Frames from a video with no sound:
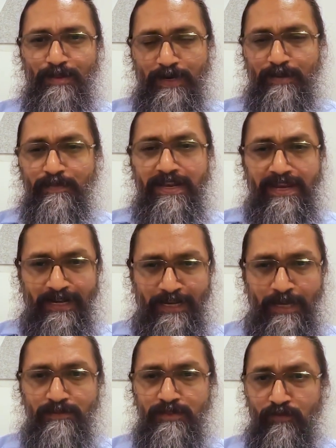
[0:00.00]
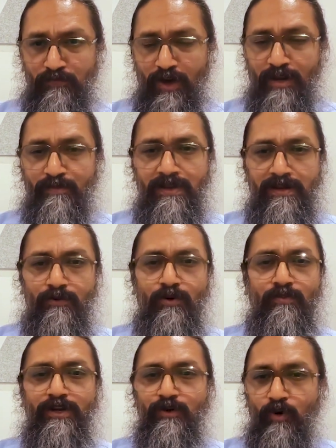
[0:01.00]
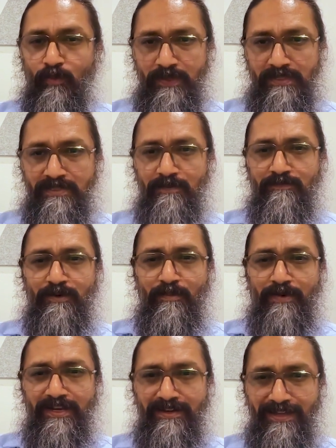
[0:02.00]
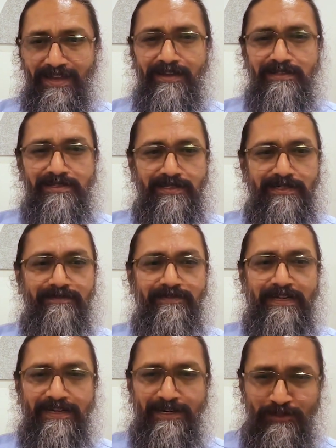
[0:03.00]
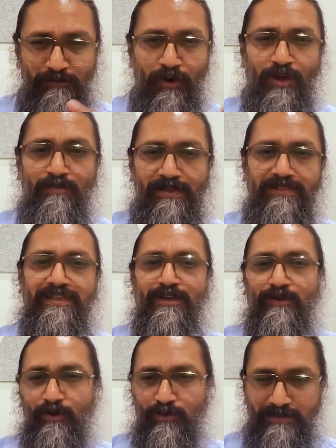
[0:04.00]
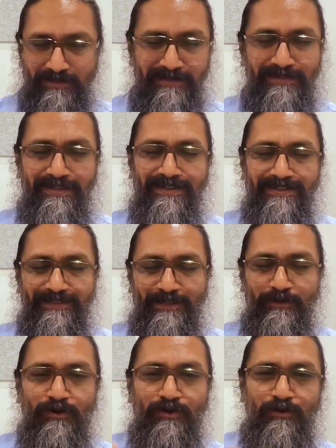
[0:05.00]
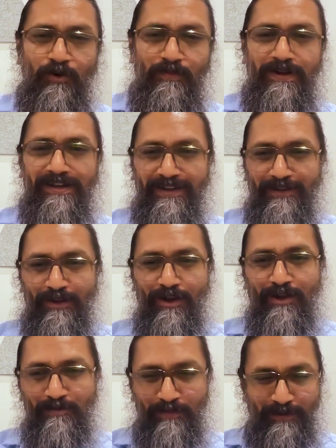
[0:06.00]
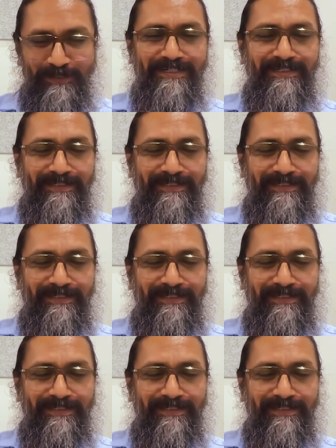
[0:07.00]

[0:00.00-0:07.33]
But many a times a formal nobody opens up from an India culture. When it is formal, they close. They don't openly talk about it.